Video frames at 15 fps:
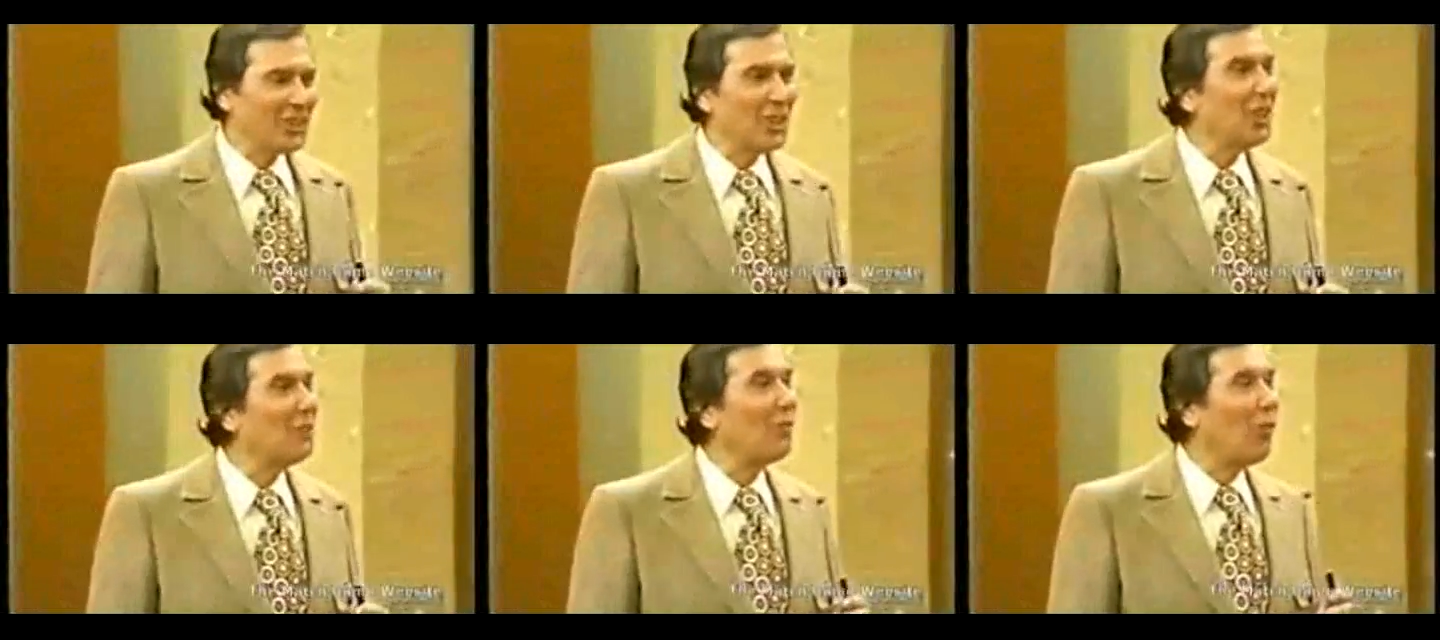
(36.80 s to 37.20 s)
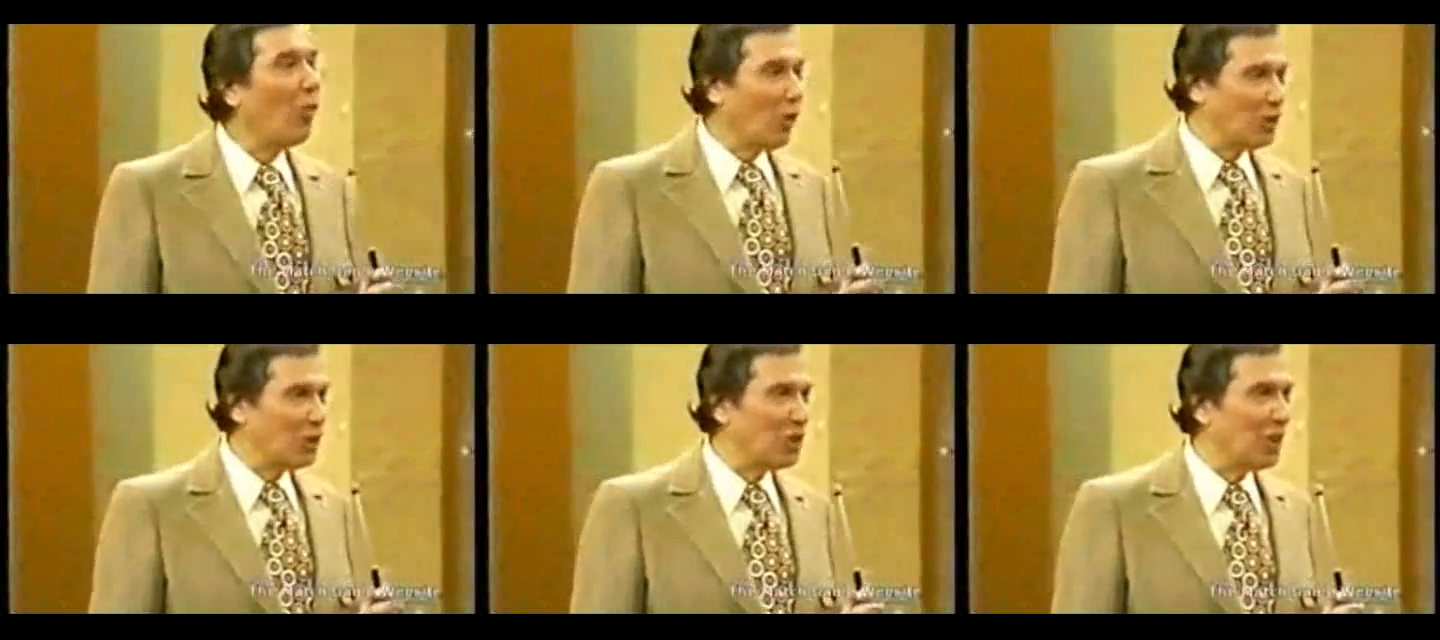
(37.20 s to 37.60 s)
isn't it
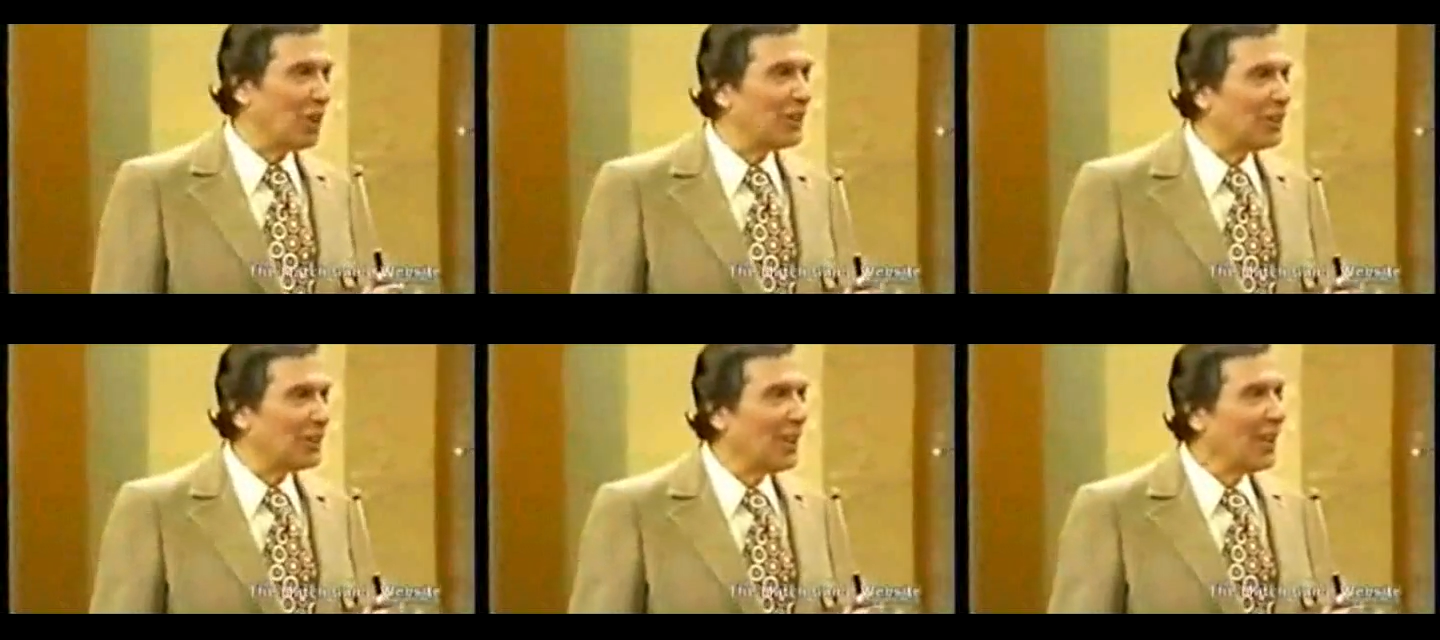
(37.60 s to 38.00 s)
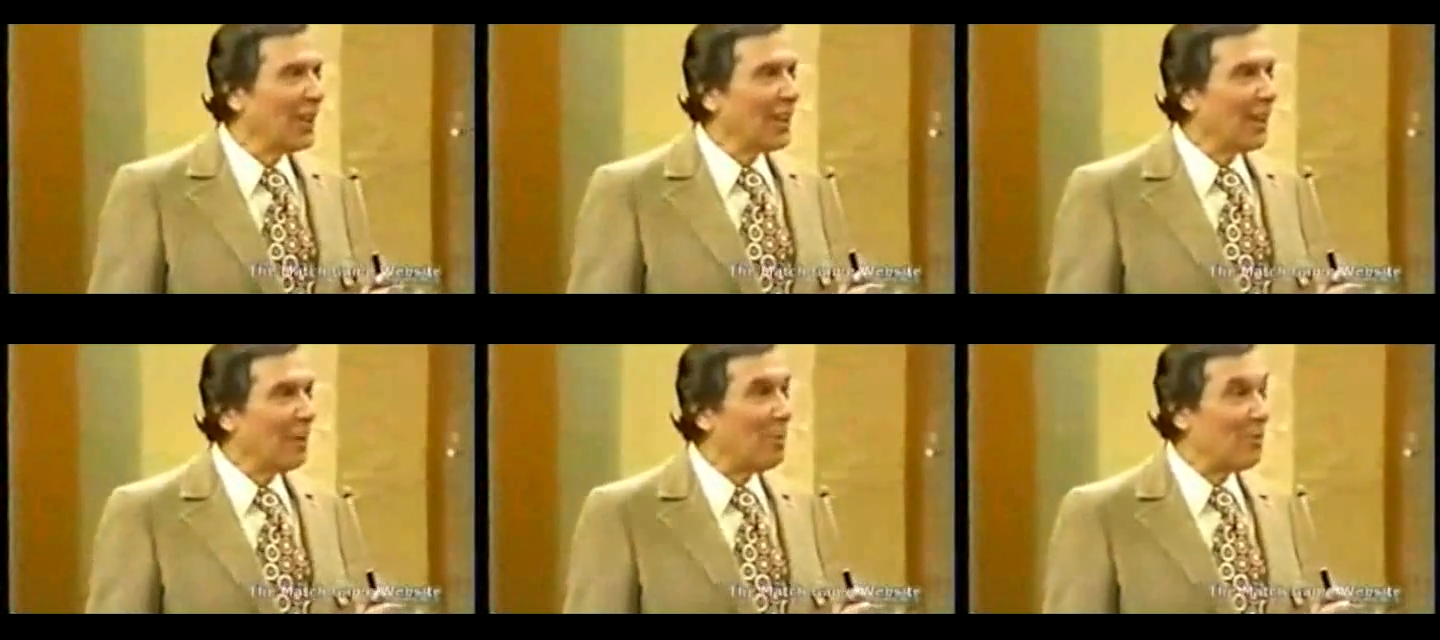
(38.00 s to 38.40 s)
fortunate
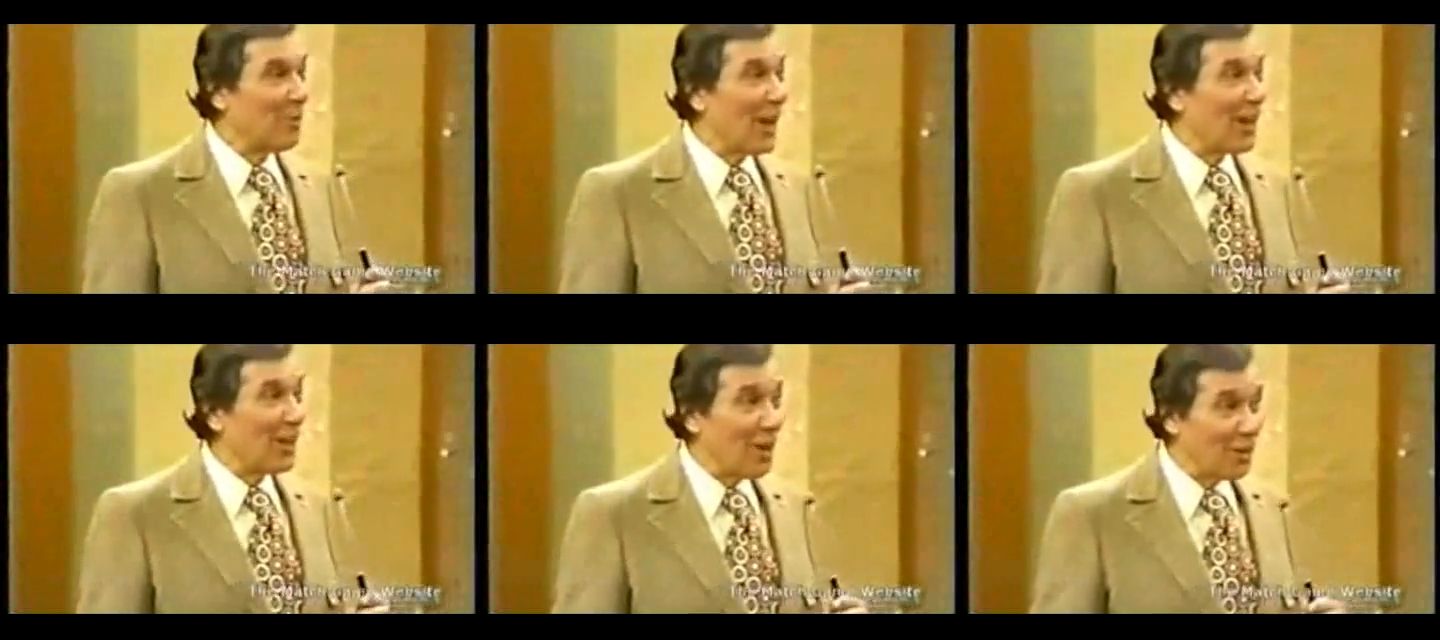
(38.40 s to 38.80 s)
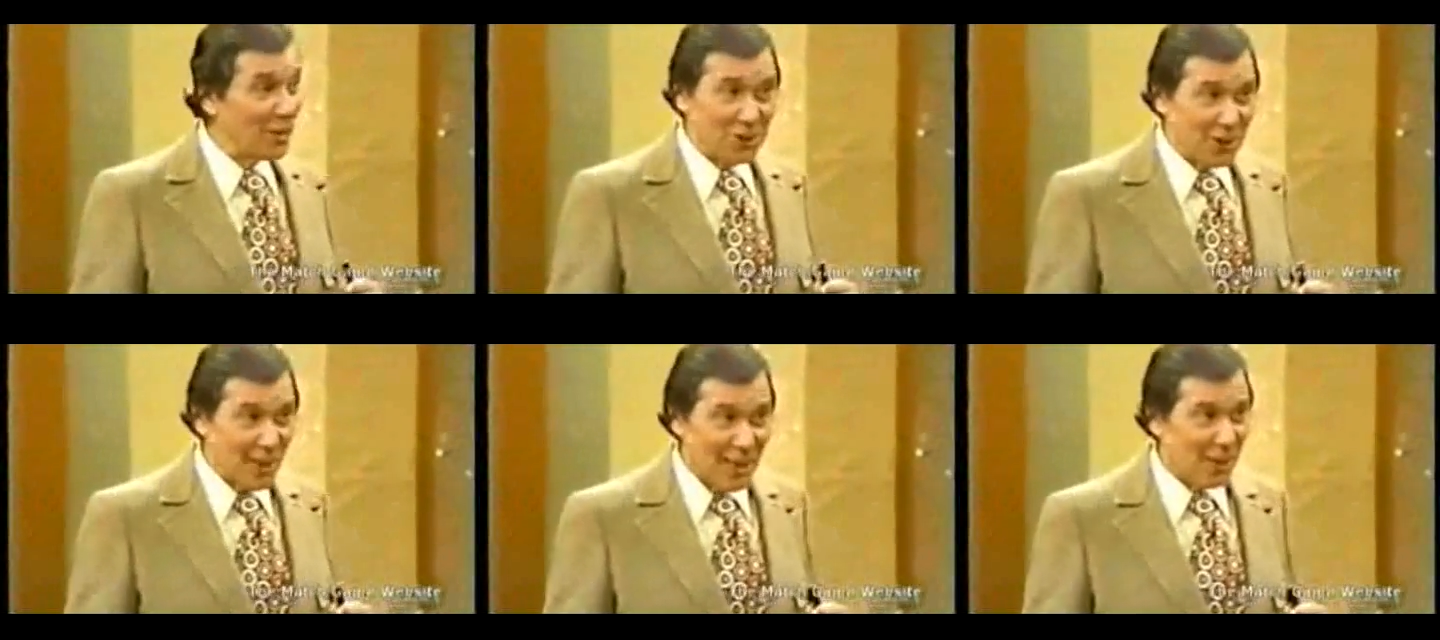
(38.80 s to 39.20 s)
what? that we've got
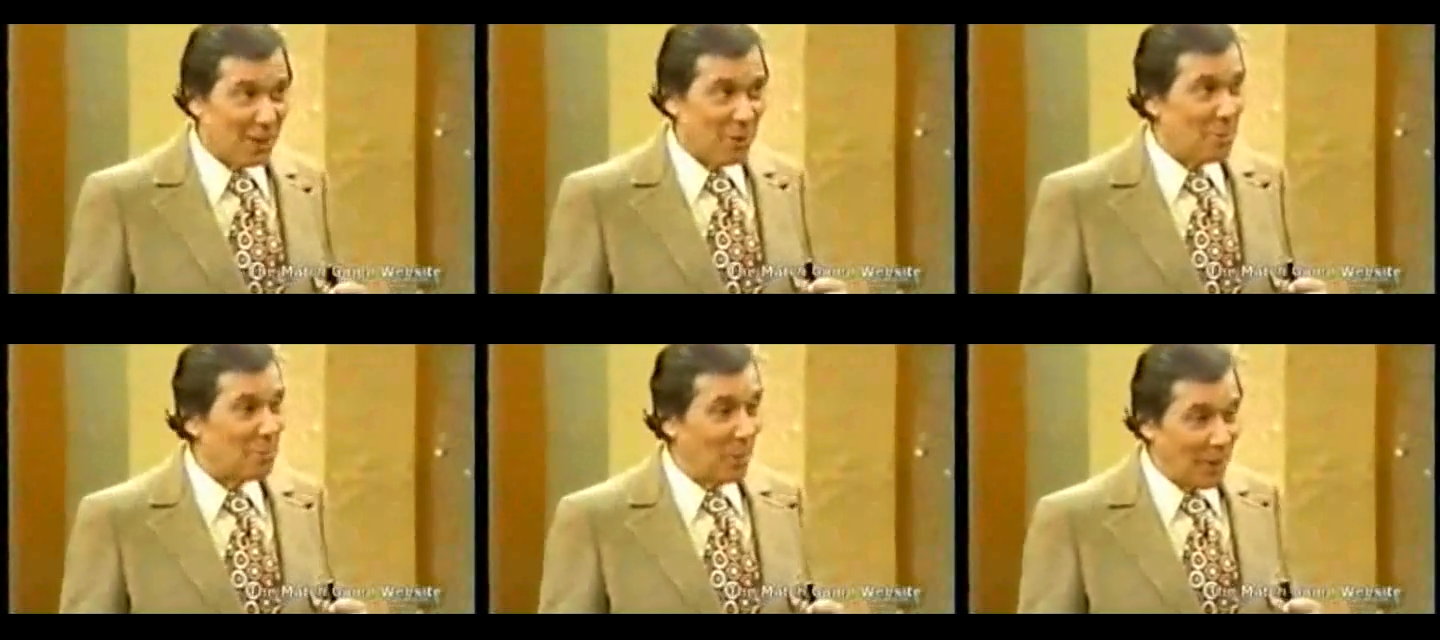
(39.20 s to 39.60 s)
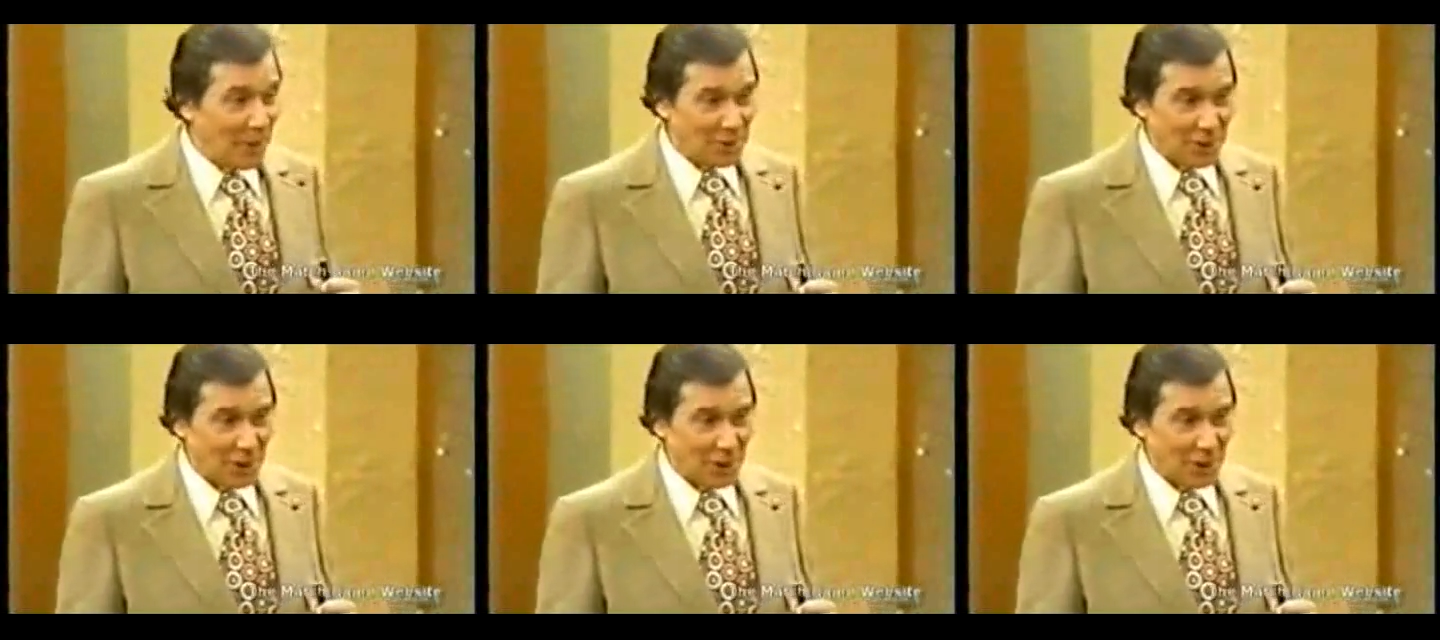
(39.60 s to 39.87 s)
another sign to replace